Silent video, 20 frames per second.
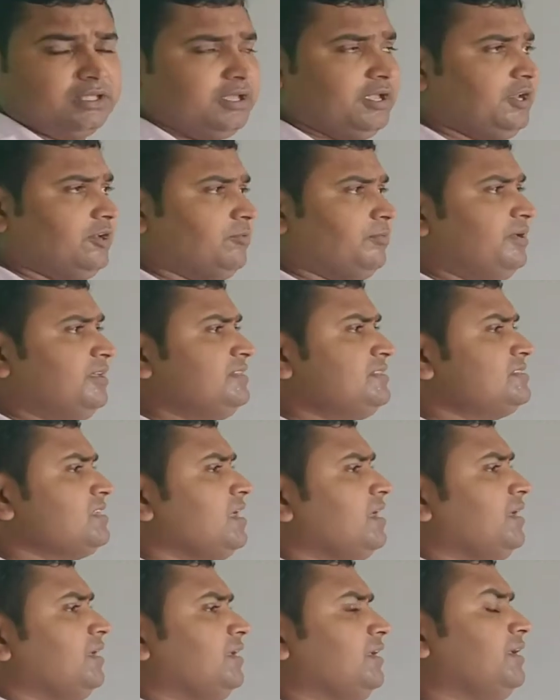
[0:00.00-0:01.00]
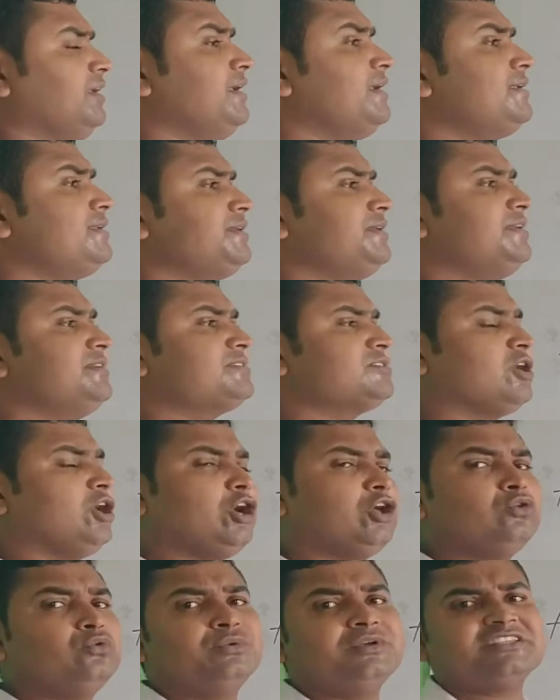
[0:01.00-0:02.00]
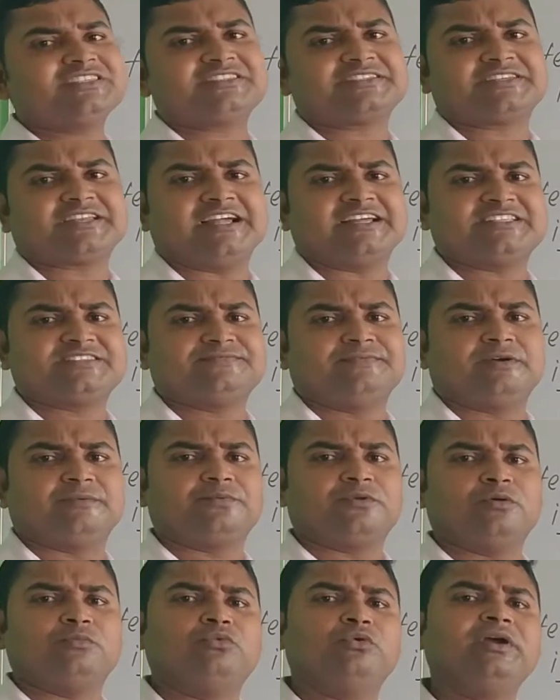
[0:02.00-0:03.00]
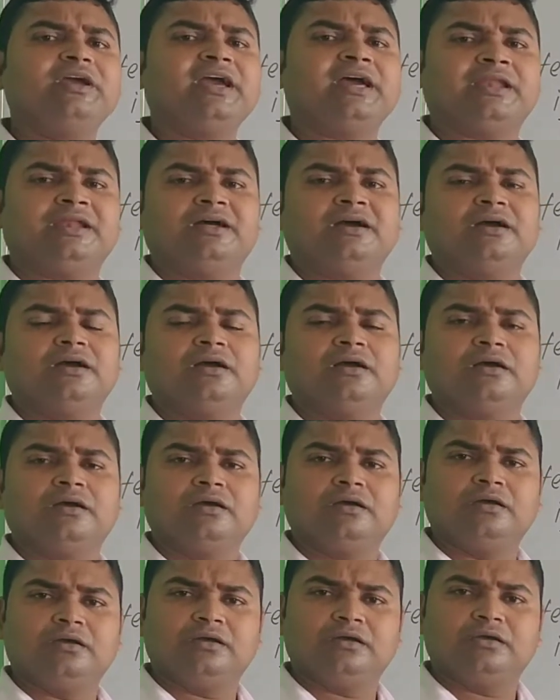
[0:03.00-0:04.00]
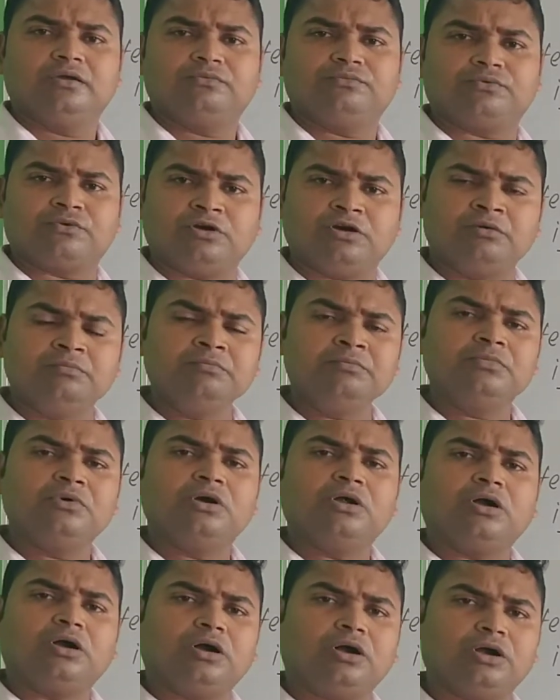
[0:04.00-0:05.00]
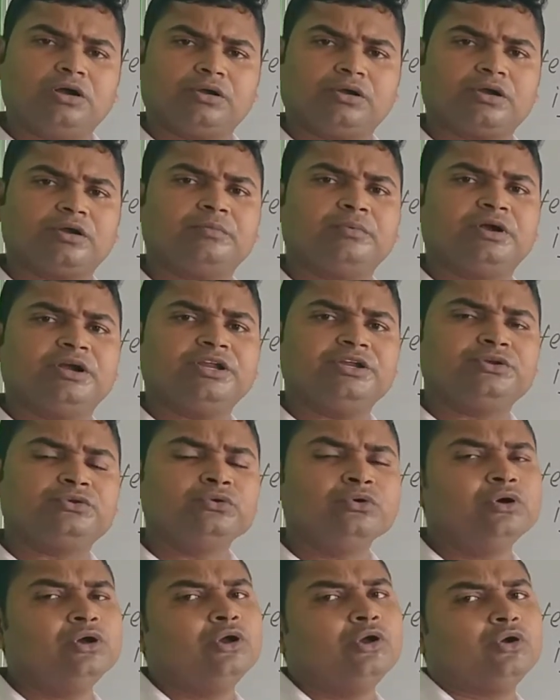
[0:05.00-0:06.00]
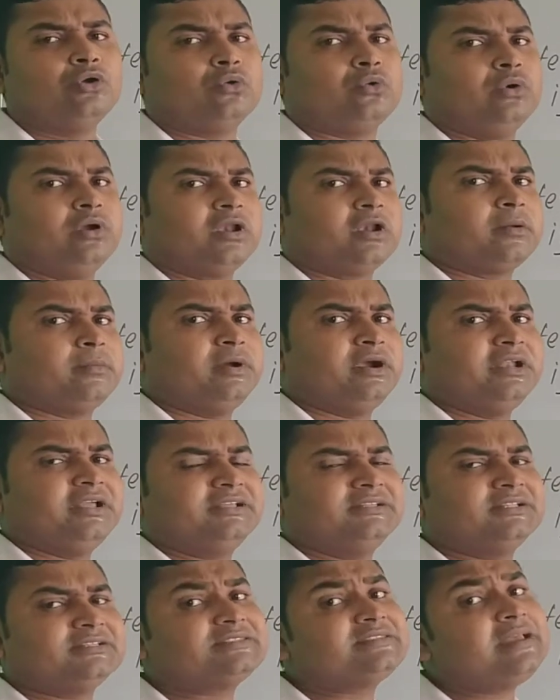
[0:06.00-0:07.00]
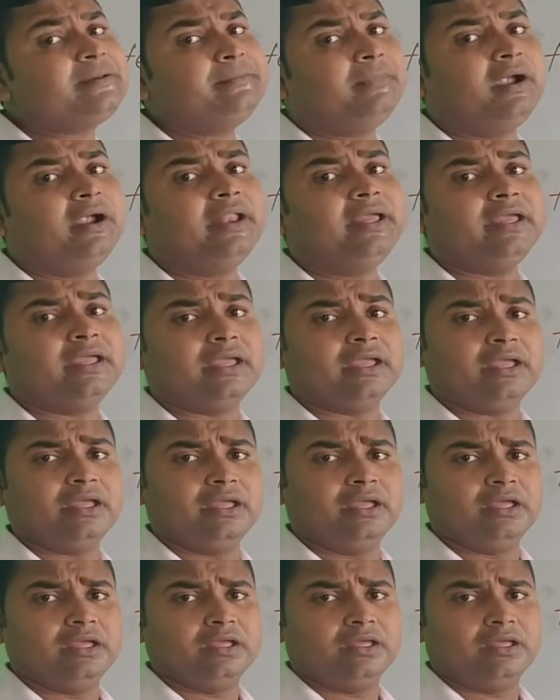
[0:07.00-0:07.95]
It means heat is always transferred from where? From hotter body to colder body in the same body.